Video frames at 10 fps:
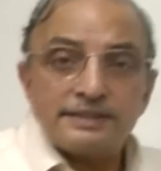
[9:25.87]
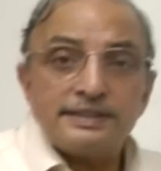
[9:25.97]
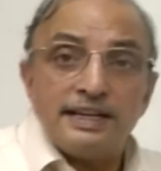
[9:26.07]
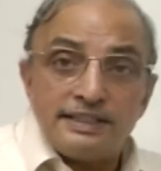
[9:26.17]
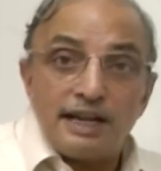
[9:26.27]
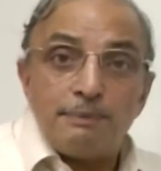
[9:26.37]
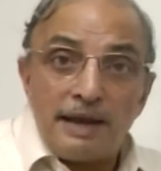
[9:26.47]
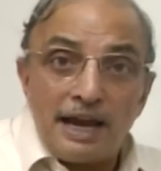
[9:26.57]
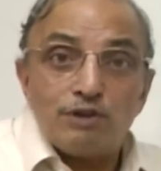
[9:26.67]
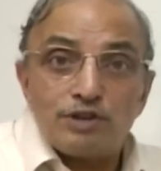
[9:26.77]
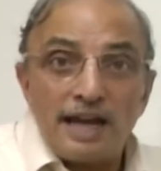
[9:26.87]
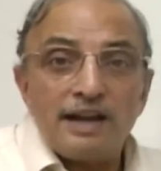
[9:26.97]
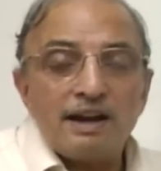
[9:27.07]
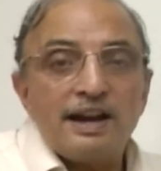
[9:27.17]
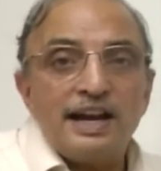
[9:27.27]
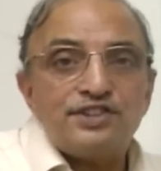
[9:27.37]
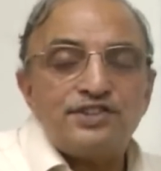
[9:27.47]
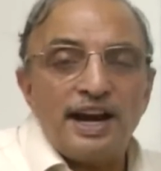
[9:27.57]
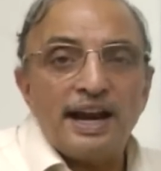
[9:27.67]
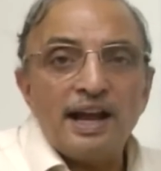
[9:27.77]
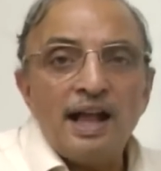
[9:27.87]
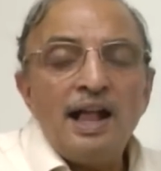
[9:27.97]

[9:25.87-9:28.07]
since it behaves like a get string,